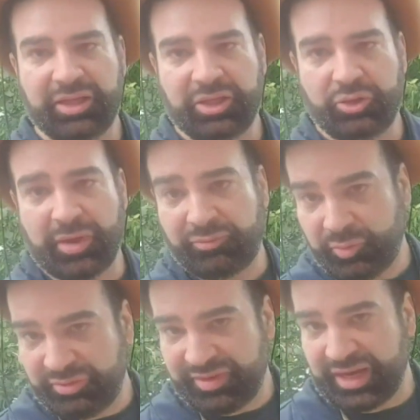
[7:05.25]
You have to
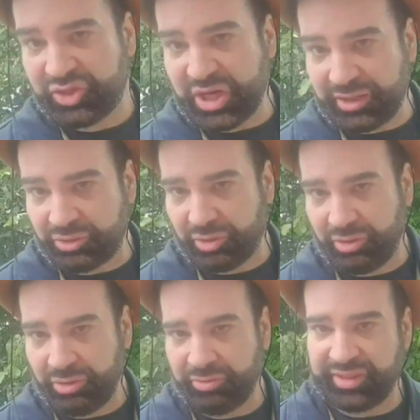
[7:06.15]
be very
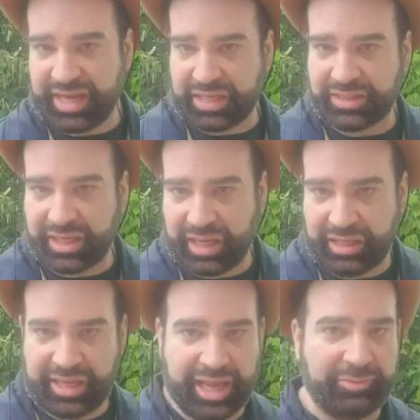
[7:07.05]
gentle with gardening.
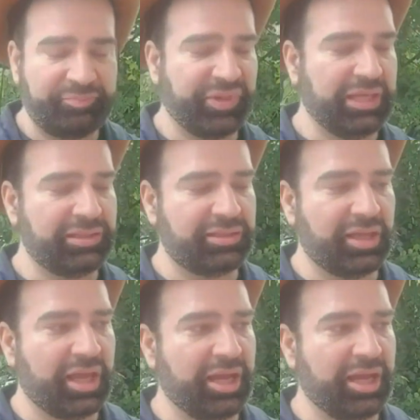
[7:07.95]
Yeah, it's